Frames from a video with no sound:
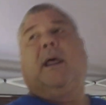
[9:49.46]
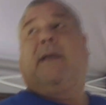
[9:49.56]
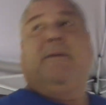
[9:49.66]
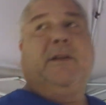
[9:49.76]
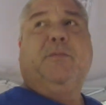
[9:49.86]
like
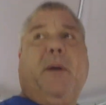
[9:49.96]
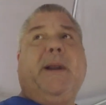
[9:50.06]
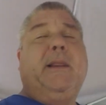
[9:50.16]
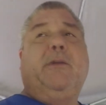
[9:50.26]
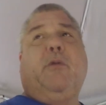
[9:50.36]
if it's
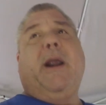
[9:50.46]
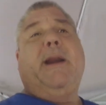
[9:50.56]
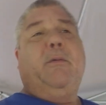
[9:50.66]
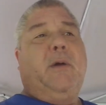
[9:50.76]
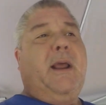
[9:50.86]
sprinkling,
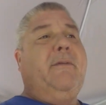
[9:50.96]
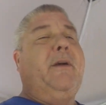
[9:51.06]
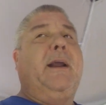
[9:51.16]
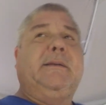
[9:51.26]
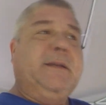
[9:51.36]
raining,
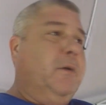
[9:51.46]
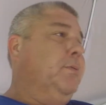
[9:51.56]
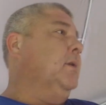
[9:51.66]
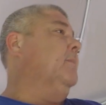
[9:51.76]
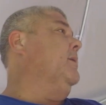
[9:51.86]
whatever, I can still
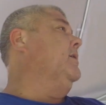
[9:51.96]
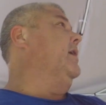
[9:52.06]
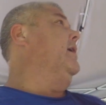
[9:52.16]
pull up under